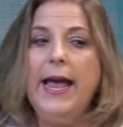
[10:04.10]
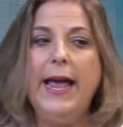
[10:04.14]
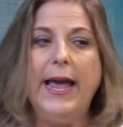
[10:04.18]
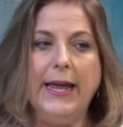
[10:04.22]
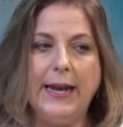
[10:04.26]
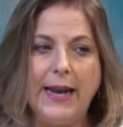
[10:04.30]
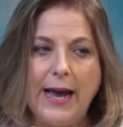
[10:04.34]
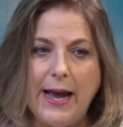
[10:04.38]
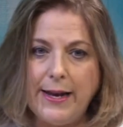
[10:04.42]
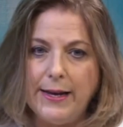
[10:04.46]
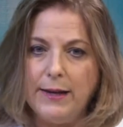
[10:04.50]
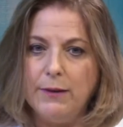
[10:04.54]

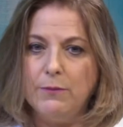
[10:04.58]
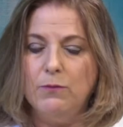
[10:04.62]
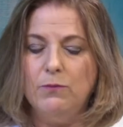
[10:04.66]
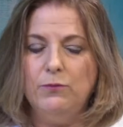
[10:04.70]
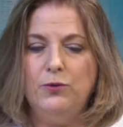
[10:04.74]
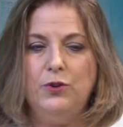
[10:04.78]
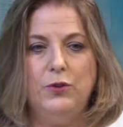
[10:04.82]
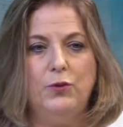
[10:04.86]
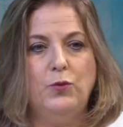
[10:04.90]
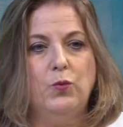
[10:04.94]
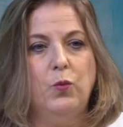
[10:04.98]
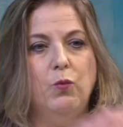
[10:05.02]
And I am
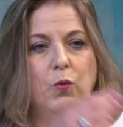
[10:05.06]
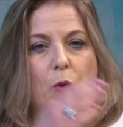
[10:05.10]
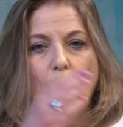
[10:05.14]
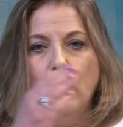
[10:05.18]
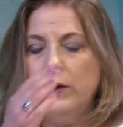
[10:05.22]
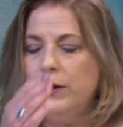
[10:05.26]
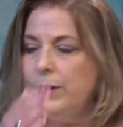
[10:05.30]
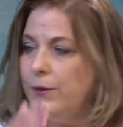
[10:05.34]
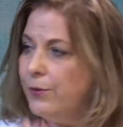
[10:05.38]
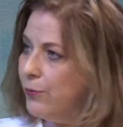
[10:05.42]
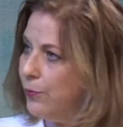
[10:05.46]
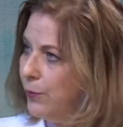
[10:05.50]
just
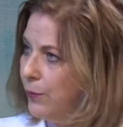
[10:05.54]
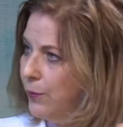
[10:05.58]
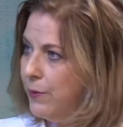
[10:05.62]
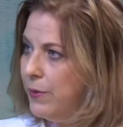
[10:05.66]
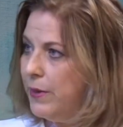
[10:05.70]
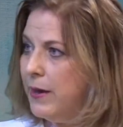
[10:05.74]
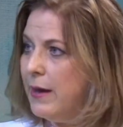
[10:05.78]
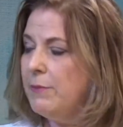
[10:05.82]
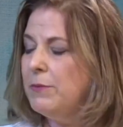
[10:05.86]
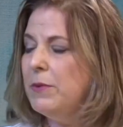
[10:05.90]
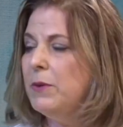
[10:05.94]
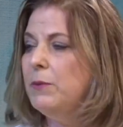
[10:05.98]
working through
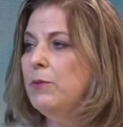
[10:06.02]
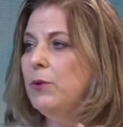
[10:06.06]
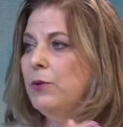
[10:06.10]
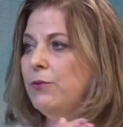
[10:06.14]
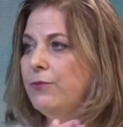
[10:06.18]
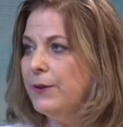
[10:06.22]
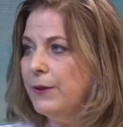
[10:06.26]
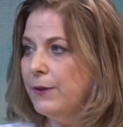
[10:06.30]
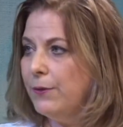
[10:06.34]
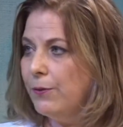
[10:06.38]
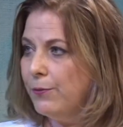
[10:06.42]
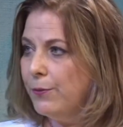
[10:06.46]
them and
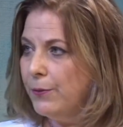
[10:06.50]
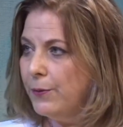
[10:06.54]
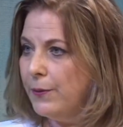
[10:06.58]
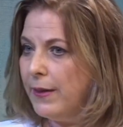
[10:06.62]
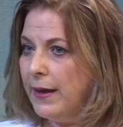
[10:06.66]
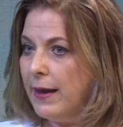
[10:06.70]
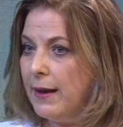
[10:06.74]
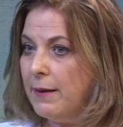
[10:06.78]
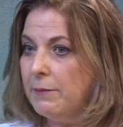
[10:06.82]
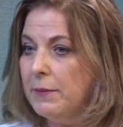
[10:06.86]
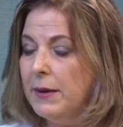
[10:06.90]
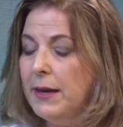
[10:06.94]
moving through
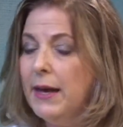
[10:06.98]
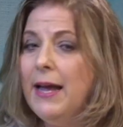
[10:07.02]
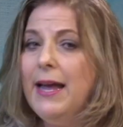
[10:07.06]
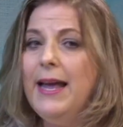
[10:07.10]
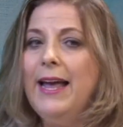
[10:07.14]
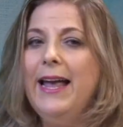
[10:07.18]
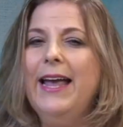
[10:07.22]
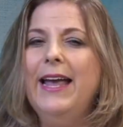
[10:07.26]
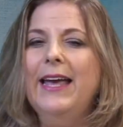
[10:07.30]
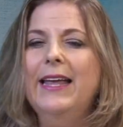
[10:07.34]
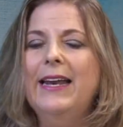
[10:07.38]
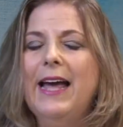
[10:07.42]
them.
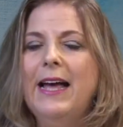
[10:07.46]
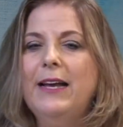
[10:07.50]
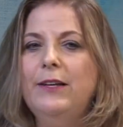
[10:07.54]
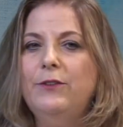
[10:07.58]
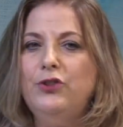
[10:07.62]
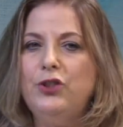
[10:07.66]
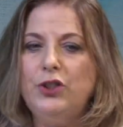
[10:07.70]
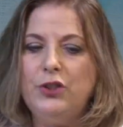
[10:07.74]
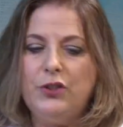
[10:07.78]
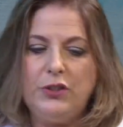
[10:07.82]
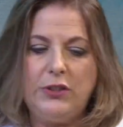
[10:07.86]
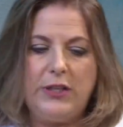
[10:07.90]
And I
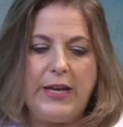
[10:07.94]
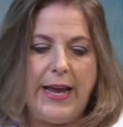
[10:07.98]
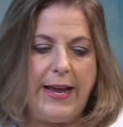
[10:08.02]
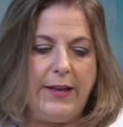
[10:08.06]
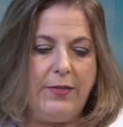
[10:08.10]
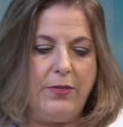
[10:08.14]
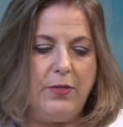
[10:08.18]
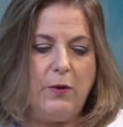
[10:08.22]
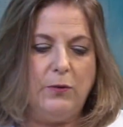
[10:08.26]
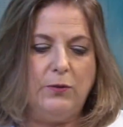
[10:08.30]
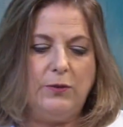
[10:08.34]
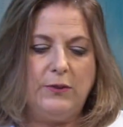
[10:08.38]
just
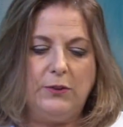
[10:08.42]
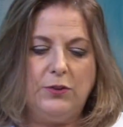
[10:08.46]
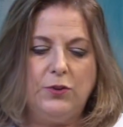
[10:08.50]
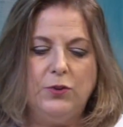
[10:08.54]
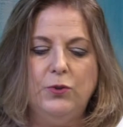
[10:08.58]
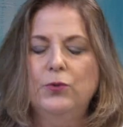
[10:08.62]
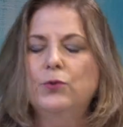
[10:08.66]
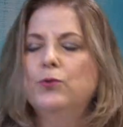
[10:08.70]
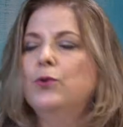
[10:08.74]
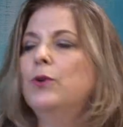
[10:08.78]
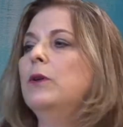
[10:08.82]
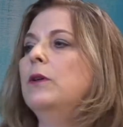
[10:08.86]
take those
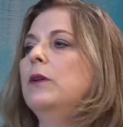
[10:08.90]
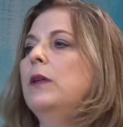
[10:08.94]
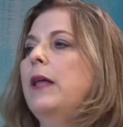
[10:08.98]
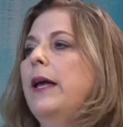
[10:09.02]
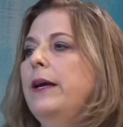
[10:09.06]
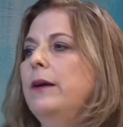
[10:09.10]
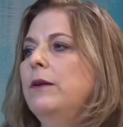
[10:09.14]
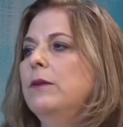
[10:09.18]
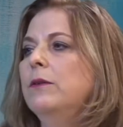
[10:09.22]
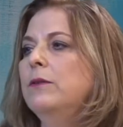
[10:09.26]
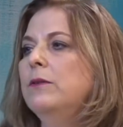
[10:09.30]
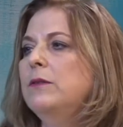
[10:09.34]
sooner or
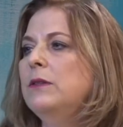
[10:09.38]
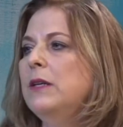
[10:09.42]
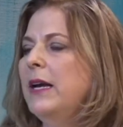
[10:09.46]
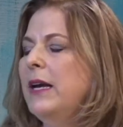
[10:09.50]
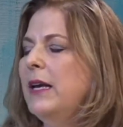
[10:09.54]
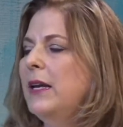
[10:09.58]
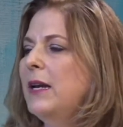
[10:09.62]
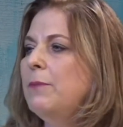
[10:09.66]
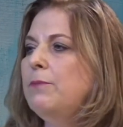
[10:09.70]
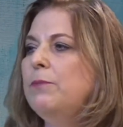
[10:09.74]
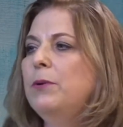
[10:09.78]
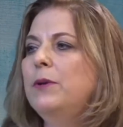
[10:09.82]
later
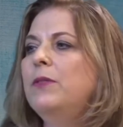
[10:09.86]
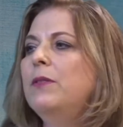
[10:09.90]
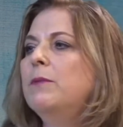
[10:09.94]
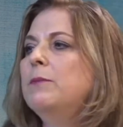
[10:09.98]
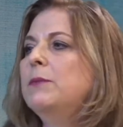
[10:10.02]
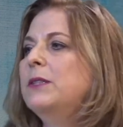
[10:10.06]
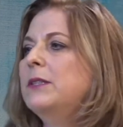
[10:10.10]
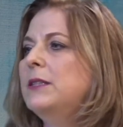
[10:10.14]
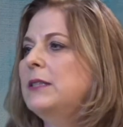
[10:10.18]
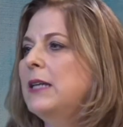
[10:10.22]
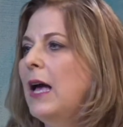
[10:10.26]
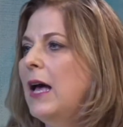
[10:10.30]
and I put them
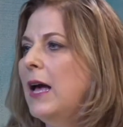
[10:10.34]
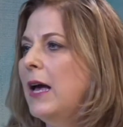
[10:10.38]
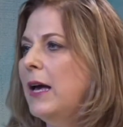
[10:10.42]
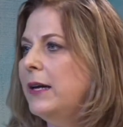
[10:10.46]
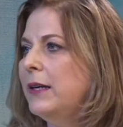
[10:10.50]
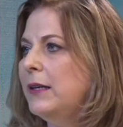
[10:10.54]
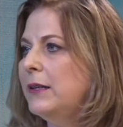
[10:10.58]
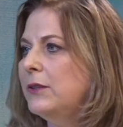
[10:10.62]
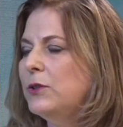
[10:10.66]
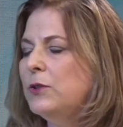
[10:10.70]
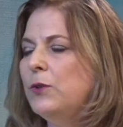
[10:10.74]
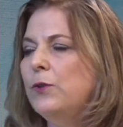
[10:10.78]

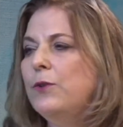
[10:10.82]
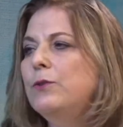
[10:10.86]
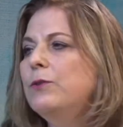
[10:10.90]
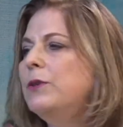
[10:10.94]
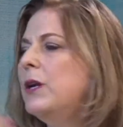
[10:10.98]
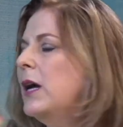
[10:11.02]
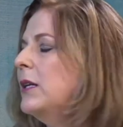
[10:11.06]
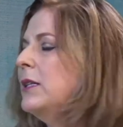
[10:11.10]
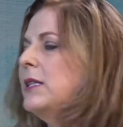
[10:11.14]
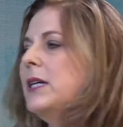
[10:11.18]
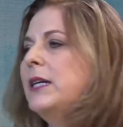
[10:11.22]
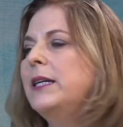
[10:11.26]
aside. So they're
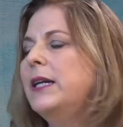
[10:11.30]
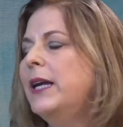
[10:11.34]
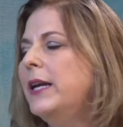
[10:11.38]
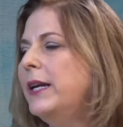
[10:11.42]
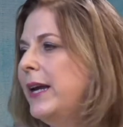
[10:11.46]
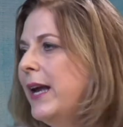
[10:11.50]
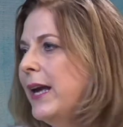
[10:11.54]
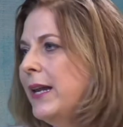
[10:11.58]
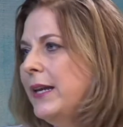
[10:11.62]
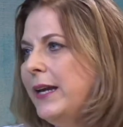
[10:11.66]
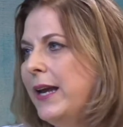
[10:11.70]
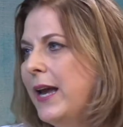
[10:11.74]
not
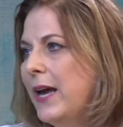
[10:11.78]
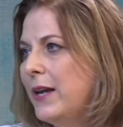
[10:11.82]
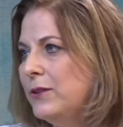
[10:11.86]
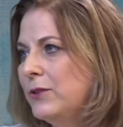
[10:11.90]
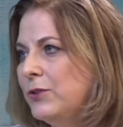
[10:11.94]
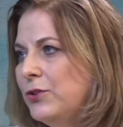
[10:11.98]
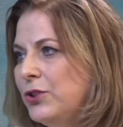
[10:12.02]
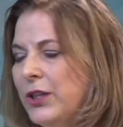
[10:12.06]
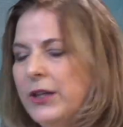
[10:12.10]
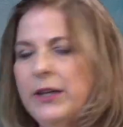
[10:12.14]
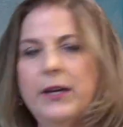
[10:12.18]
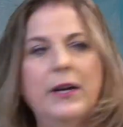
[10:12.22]
taking any
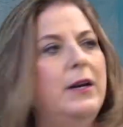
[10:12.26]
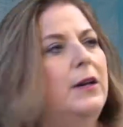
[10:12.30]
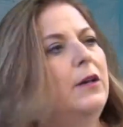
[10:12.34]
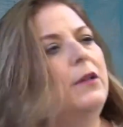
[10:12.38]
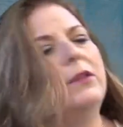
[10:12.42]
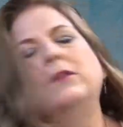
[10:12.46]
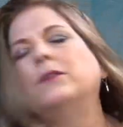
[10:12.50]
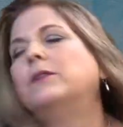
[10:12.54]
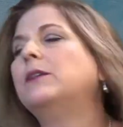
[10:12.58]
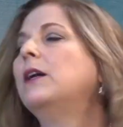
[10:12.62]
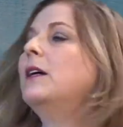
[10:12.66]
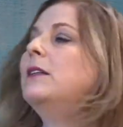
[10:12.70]
energy.
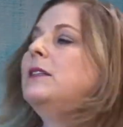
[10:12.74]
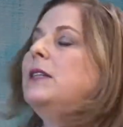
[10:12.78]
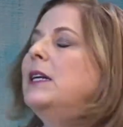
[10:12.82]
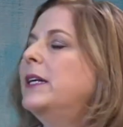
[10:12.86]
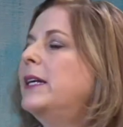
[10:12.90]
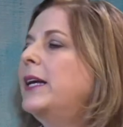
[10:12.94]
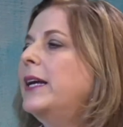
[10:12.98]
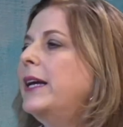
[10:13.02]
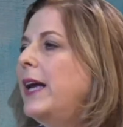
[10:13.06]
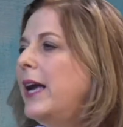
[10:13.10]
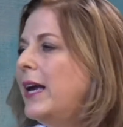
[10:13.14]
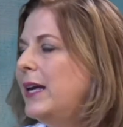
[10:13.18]
They're not
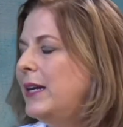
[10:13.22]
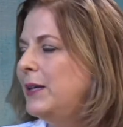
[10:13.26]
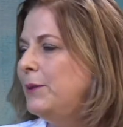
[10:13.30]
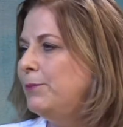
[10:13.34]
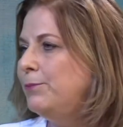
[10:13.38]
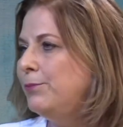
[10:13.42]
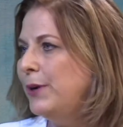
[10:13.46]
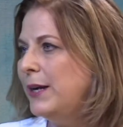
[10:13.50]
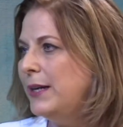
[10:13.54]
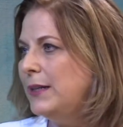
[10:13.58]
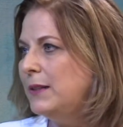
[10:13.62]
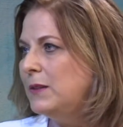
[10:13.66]
taking any
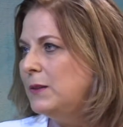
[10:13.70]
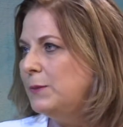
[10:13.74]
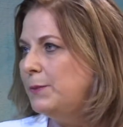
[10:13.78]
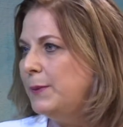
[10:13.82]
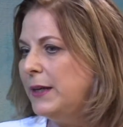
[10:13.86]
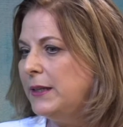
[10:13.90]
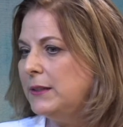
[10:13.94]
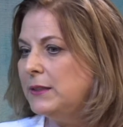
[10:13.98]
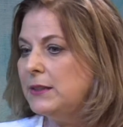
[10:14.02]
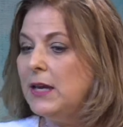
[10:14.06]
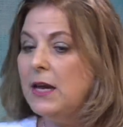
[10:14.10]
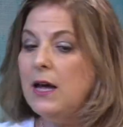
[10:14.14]
brain
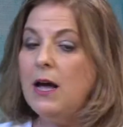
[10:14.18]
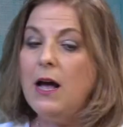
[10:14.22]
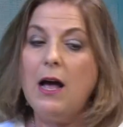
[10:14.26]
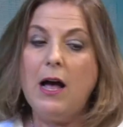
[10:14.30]
space.